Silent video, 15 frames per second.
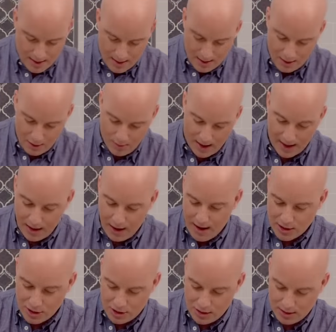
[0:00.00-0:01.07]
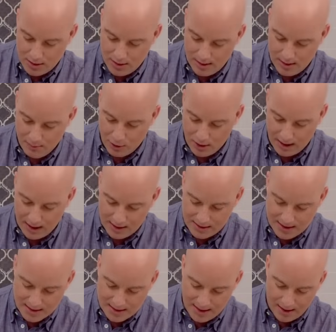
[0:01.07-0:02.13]
Oh my gosh, I'm looking at
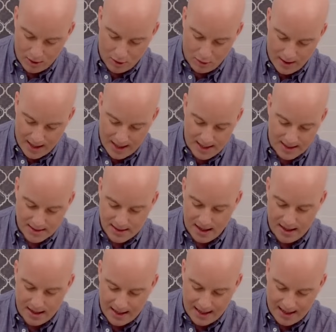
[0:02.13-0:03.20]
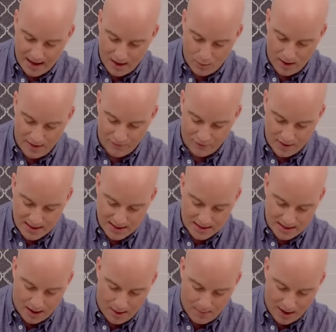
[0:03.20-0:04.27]
this like already excited. I can't wait for these
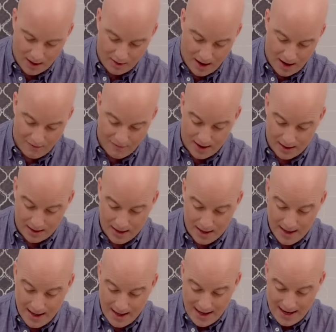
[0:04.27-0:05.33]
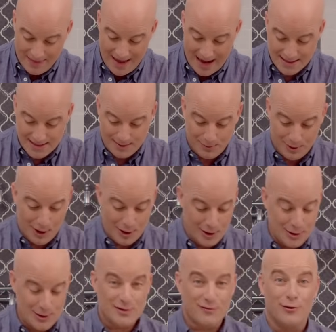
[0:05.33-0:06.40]
to come out of the oven. And that's some good
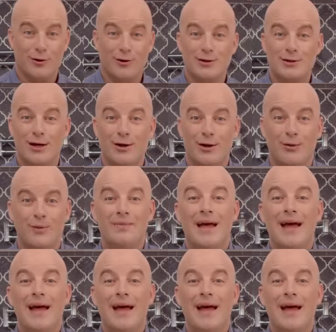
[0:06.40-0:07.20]
news for you too.